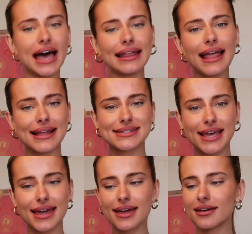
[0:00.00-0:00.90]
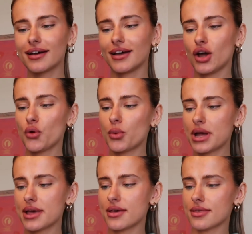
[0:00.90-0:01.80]
is a chai latte
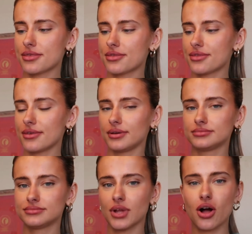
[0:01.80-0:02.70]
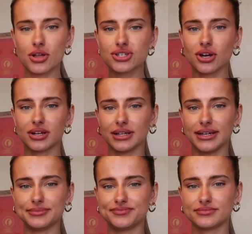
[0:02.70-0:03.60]
with hot
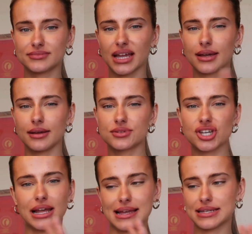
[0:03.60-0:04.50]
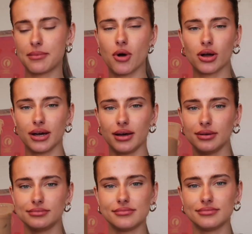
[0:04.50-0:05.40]
chocolate, like a chai latte mocha
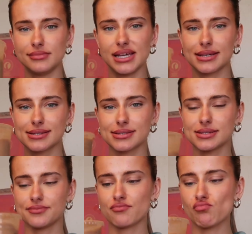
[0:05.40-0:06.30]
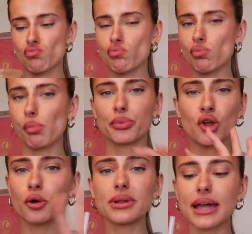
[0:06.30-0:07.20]
Mm.
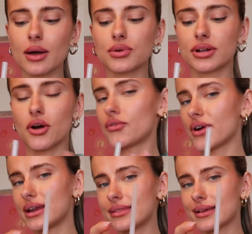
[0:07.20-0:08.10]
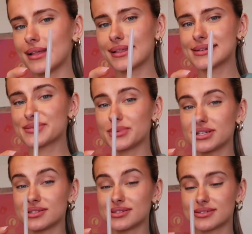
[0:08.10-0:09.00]
Normally I wouldn't go for anything like this, but
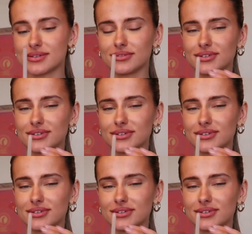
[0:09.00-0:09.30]
it's